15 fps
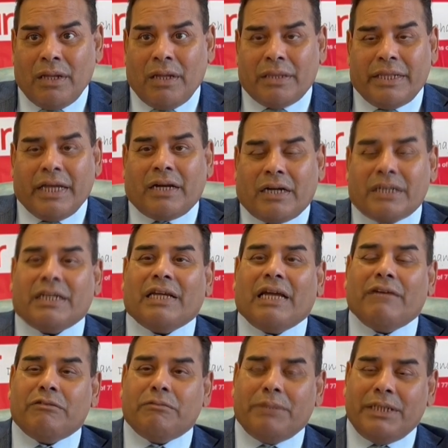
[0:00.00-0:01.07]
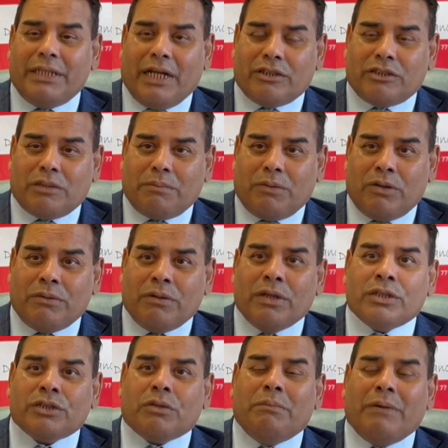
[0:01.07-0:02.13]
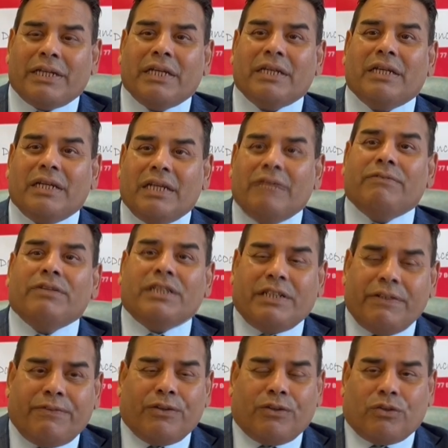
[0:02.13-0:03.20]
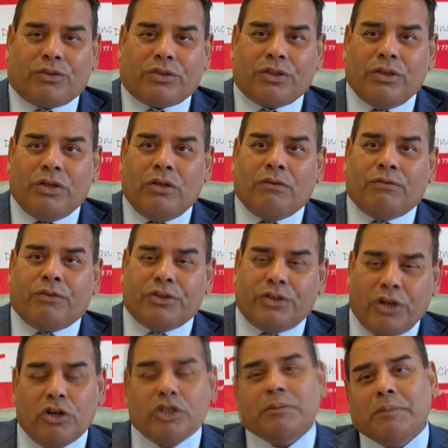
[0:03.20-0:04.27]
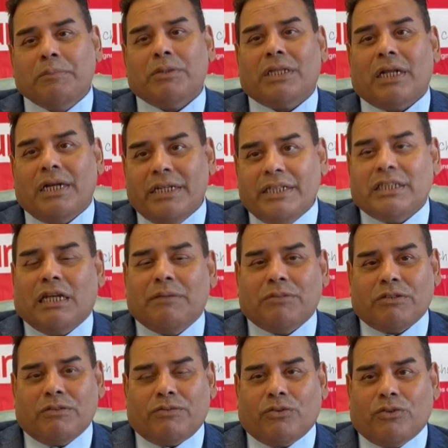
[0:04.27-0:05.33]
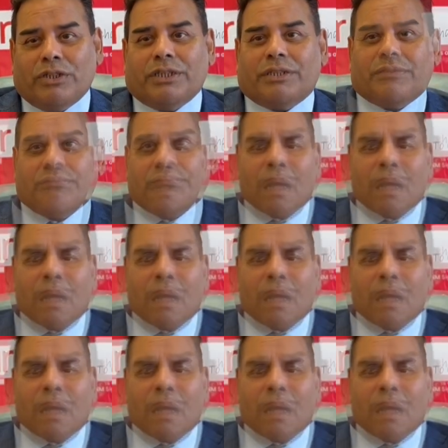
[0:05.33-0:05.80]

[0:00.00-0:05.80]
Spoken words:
They're cutting everybody down to the bone, so making it even difficult for those people that are least able to afford it.